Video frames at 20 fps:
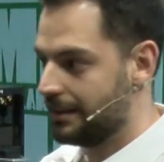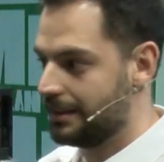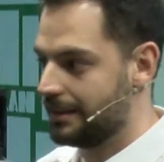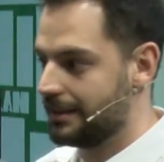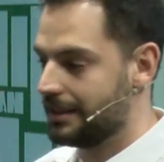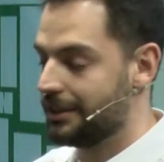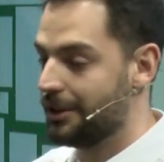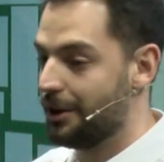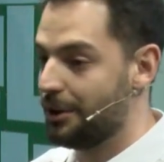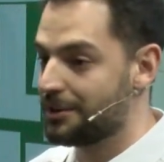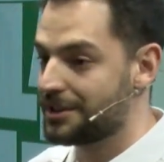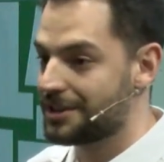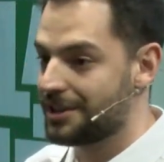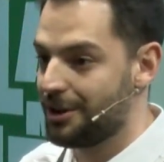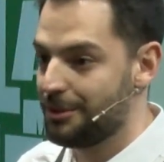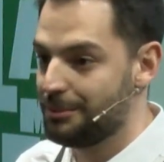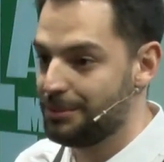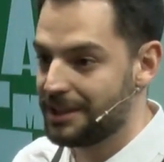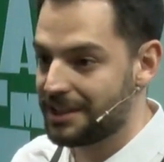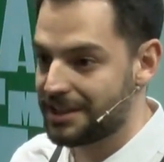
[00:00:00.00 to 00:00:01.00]
Those
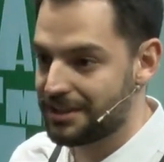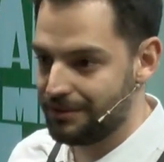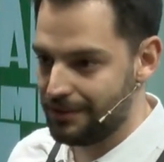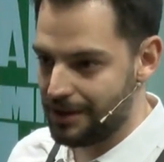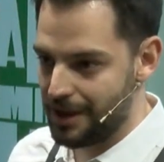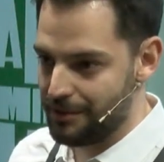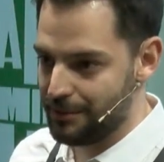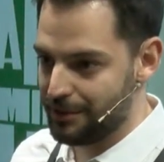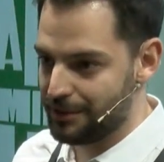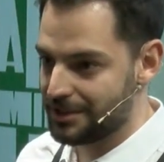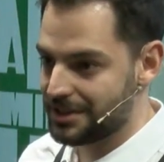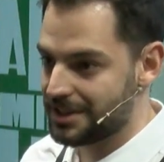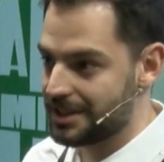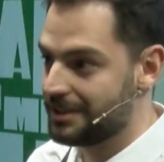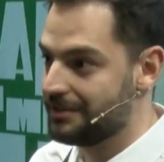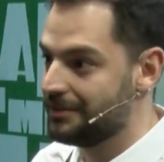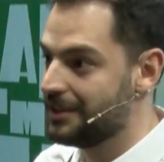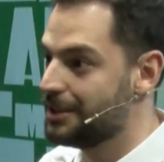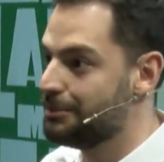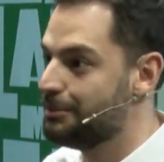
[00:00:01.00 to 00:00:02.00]
complex flavors
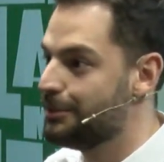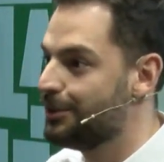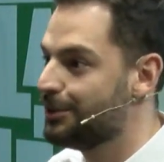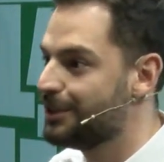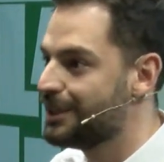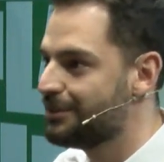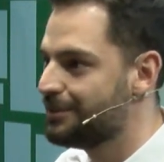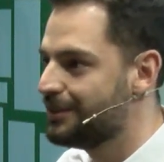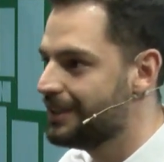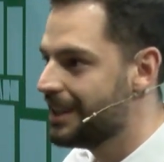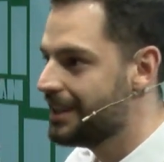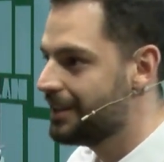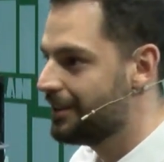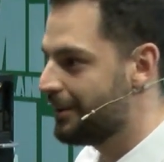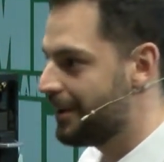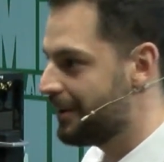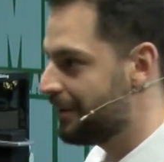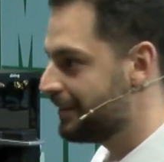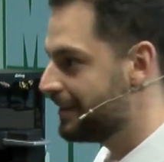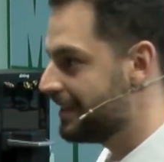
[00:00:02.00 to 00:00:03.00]
with beautifully
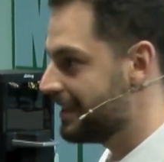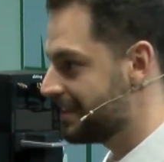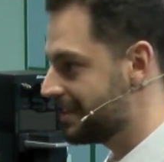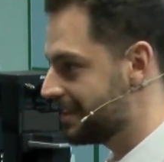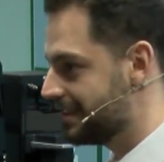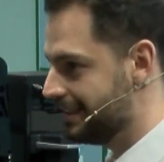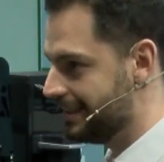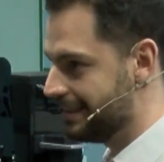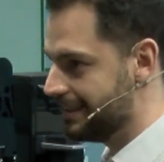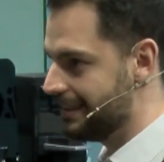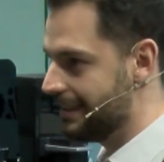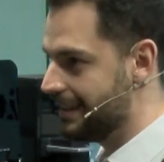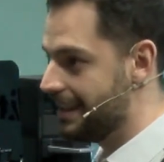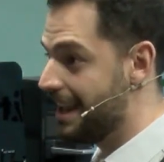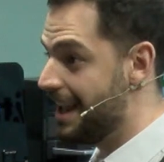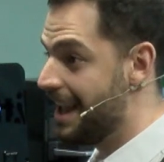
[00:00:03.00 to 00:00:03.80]
layered acidity